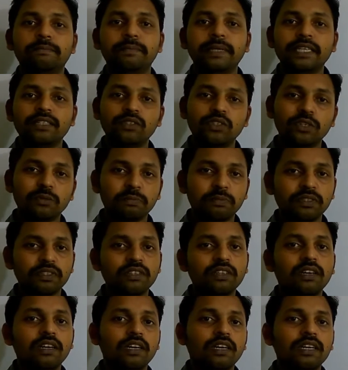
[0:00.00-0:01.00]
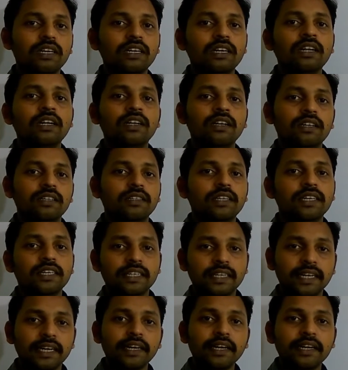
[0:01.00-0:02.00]
based upon the
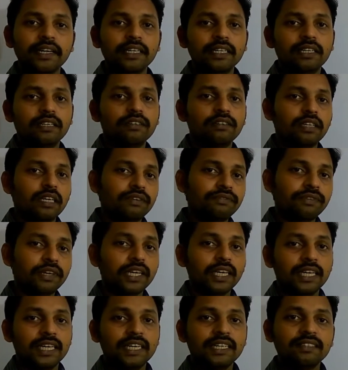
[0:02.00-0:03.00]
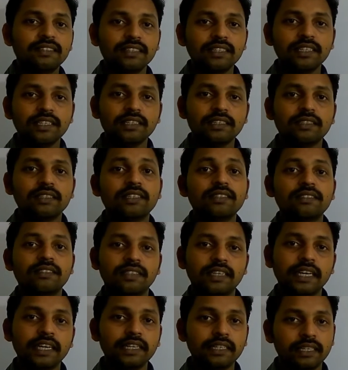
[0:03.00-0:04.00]
criteria. If I consider the
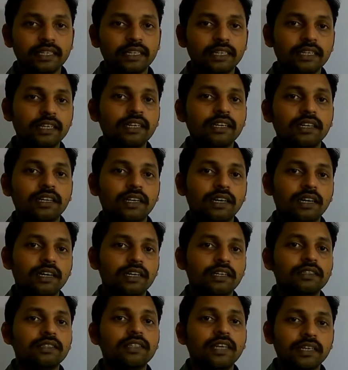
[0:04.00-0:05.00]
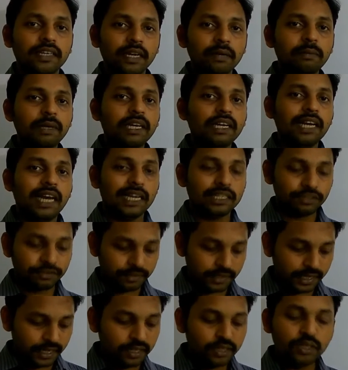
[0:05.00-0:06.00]
state that can be
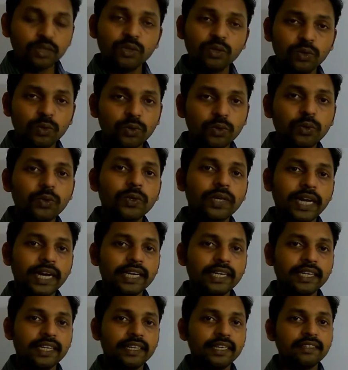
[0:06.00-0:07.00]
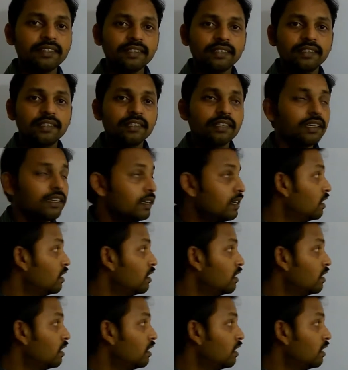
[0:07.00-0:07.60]
classified into two categories.